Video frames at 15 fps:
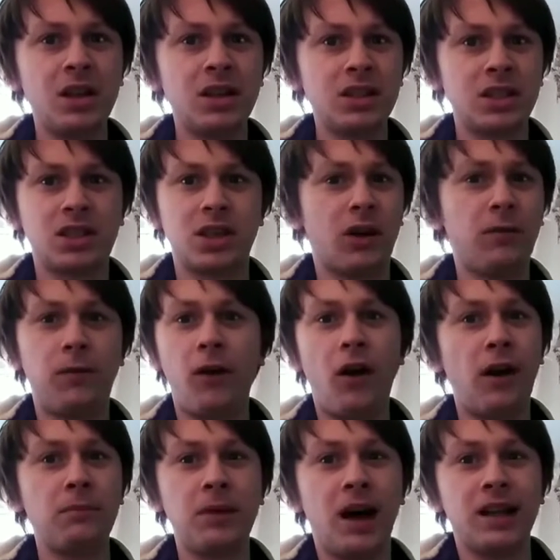so far
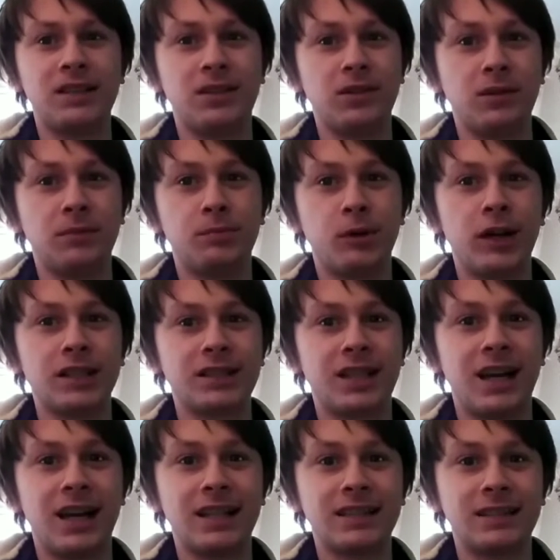I'm not too impressed,
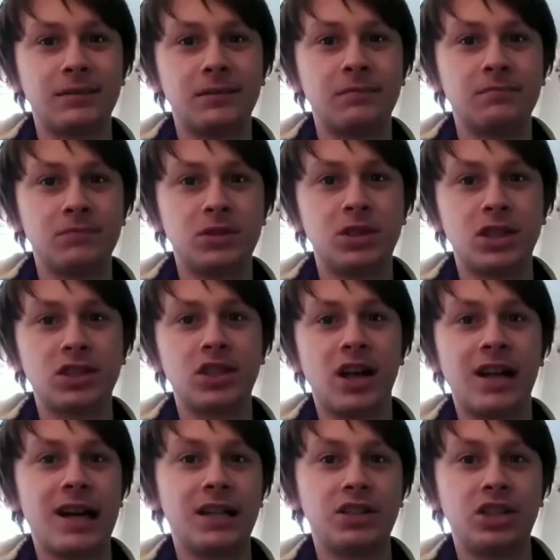guys. I just
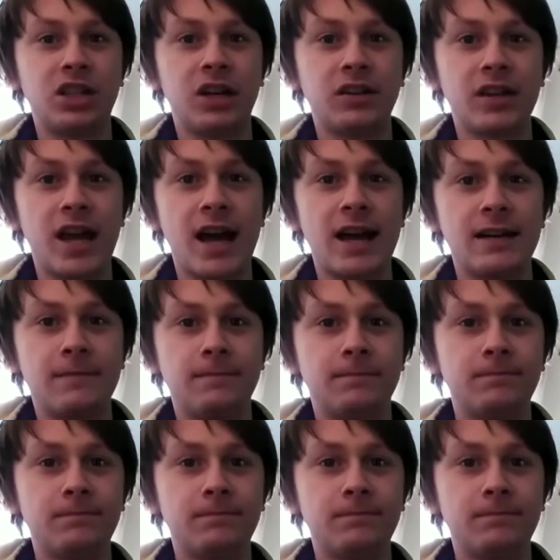thought I'd share that.